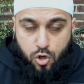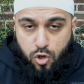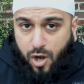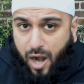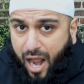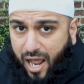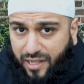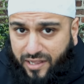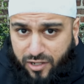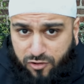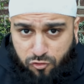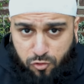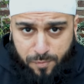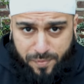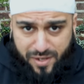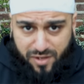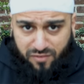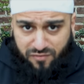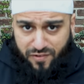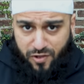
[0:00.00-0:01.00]
Quranly will
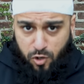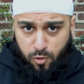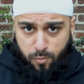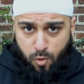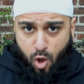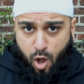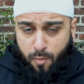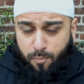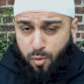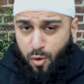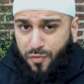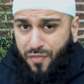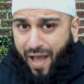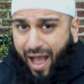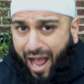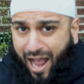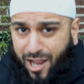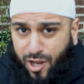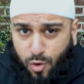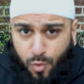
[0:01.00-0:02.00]
be available on both
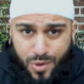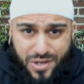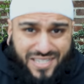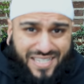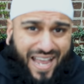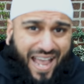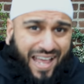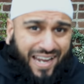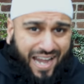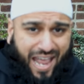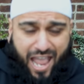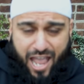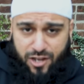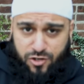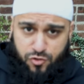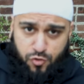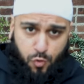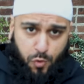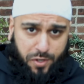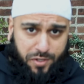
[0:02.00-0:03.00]
iOS and
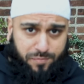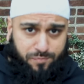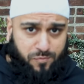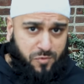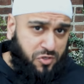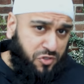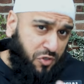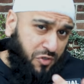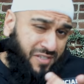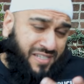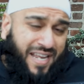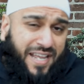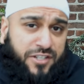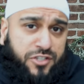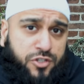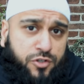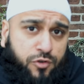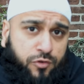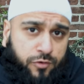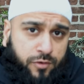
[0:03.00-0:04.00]
Android. So stay
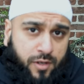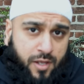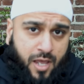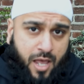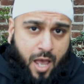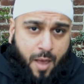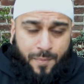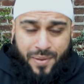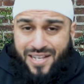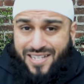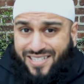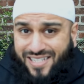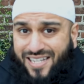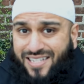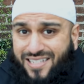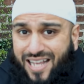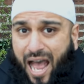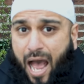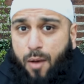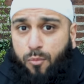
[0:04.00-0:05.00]
tuned, because
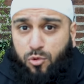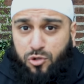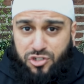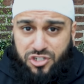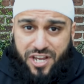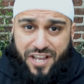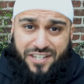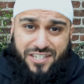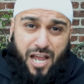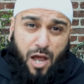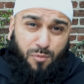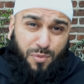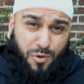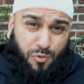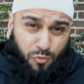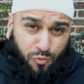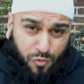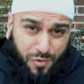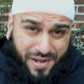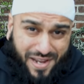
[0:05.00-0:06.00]
this app will change how
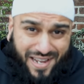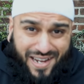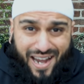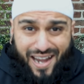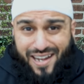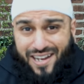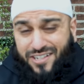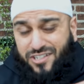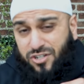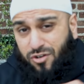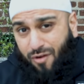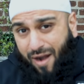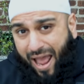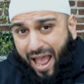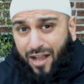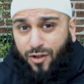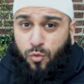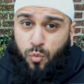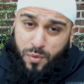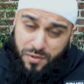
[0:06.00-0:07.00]
we read and
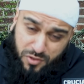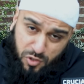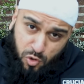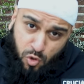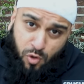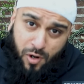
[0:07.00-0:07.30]
interact with the